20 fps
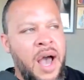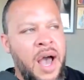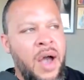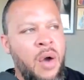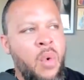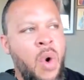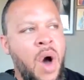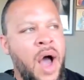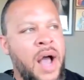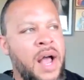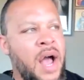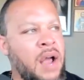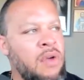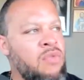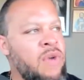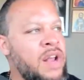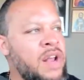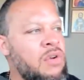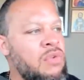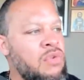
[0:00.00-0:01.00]
i wa- i
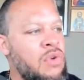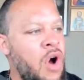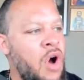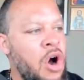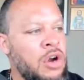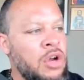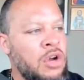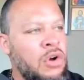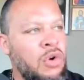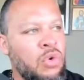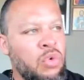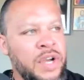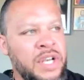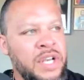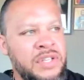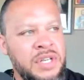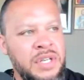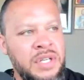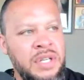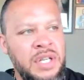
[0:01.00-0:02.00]
read an article
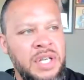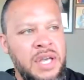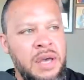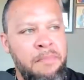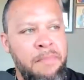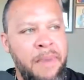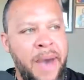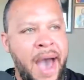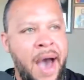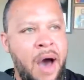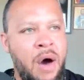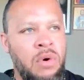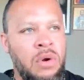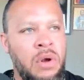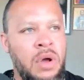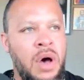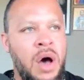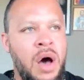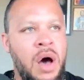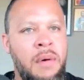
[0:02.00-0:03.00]
recently
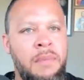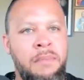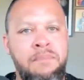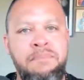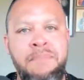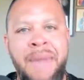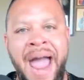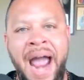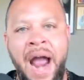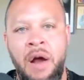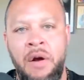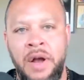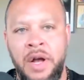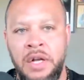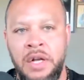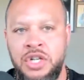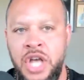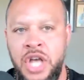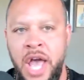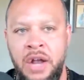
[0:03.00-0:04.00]
about uh,
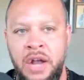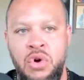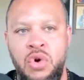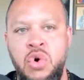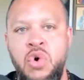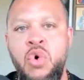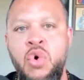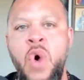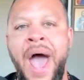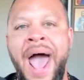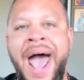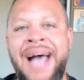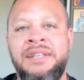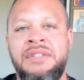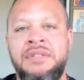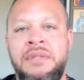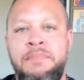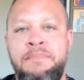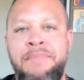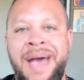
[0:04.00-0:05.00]
marriage and who
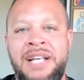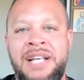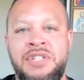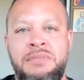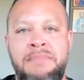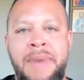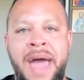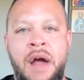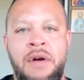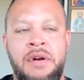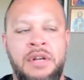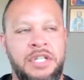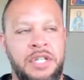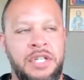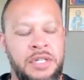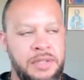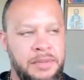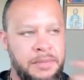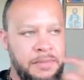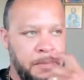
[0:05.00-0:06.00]
has the best
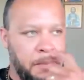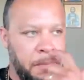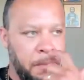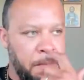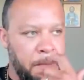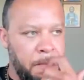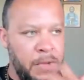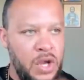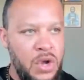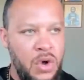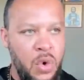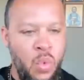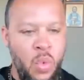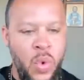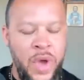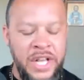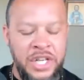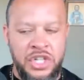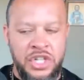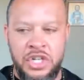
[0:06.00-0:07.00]
marriages
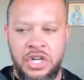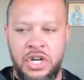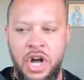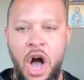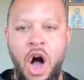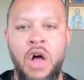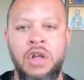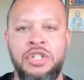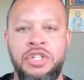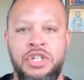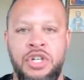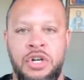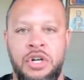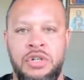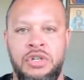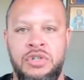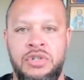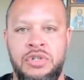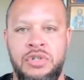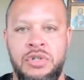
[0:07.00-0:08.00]
which
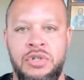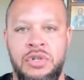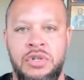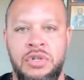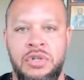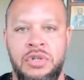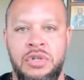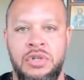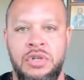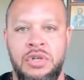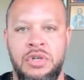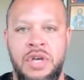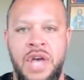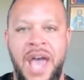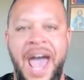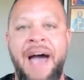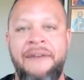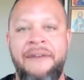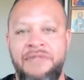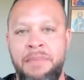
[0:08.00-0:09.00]
cultures
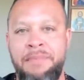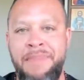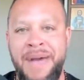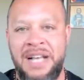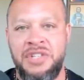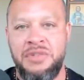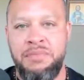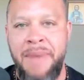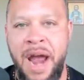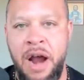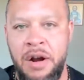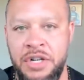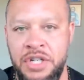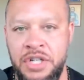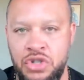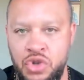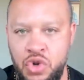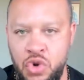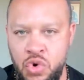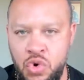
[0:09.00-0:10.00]
have the best
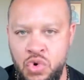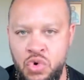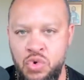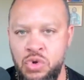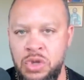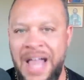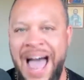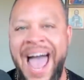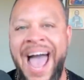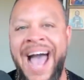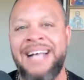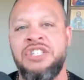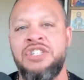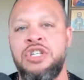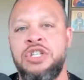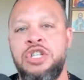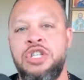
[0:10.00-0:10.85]
marriages who lasts